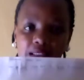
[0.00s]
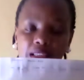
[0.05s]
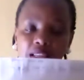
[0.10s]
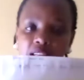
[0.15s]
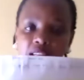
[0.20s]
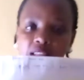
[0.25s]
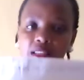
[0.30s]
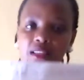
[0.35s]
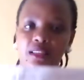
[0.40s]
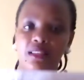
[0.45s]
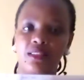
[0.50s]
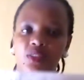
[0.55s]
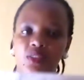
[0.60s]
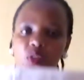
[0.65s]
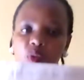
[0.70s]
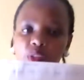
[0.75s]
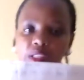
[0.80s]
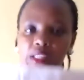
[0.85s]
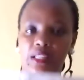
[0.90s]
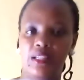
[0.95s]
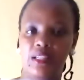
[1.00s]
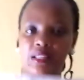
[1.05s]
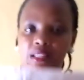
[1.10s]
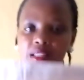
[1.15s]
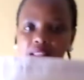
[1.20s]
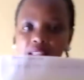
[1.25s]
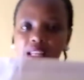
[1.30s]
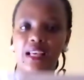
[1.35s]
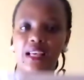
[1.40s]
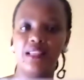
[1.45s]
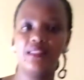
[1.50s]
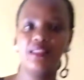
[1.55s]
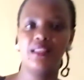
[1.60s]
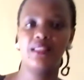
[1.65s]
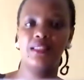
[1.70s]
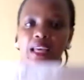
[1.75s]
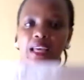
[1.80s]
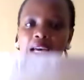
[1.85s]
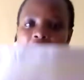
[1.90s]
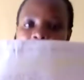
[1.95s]
It is written in stanzas
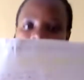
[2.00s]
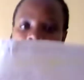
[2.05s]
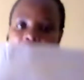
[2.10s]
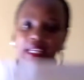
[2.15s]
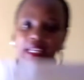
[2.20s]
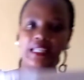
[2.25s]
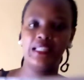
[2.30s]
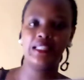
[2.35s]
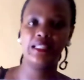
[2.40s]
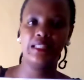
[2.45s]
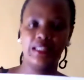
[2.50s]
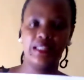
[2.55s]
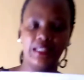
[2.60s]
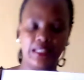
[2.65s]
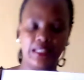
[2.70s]
and lines.